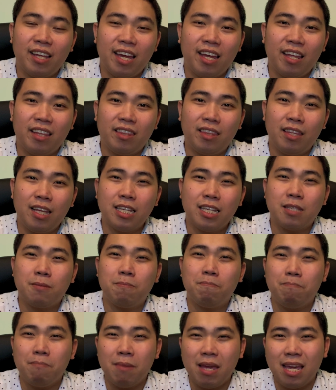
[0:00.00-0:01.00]
and this
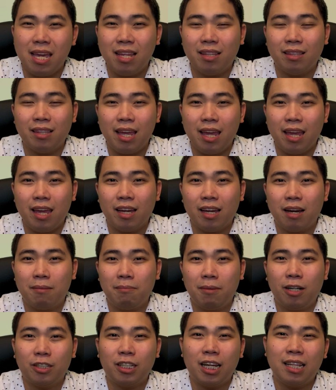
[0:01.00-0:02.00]
may take
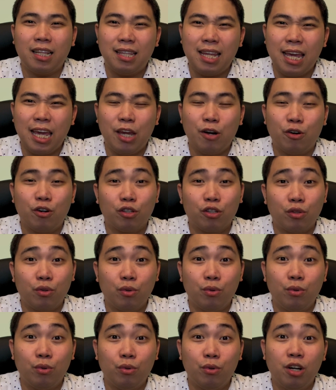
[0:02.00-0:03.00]
about a day or
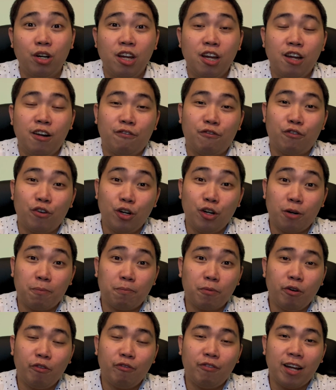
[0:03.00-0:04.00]
two for your
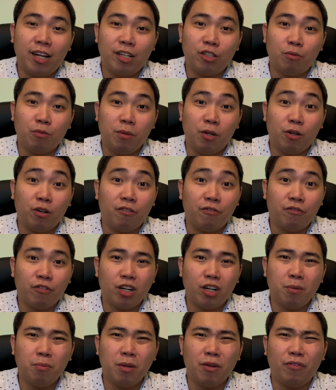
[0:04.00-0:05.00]
profile to be
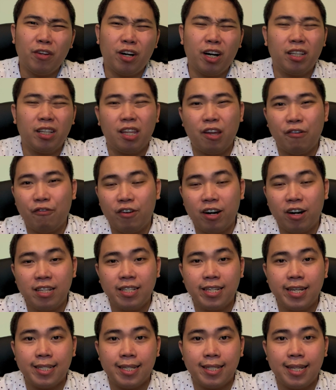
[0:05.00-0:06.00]
confirmed if there are
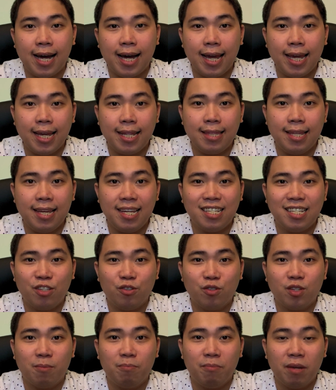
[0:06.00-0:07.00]
differences in the IDs that you
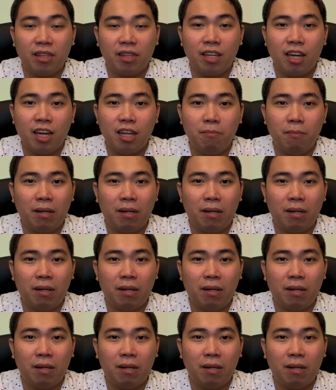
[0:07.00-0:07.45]
submitted.